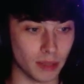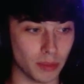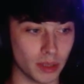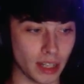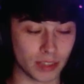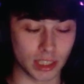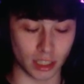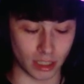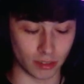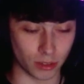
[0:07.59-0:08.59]
but never
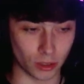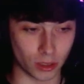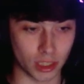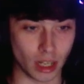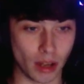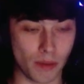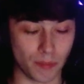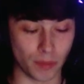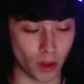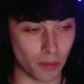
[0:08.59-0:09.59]
stuck it through because
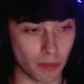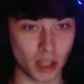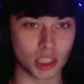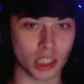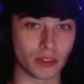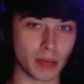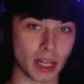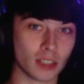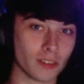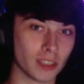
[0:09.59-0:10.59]
I'm not much of a
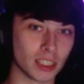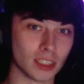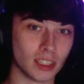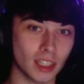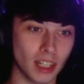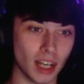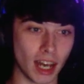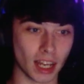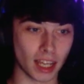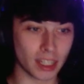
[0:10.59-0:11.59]
manga reader.
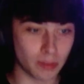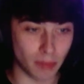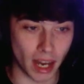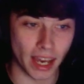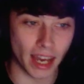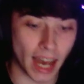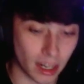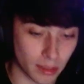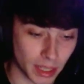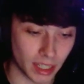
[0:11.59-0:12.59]
I like my
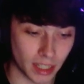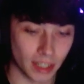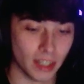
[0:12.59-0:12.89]
anime.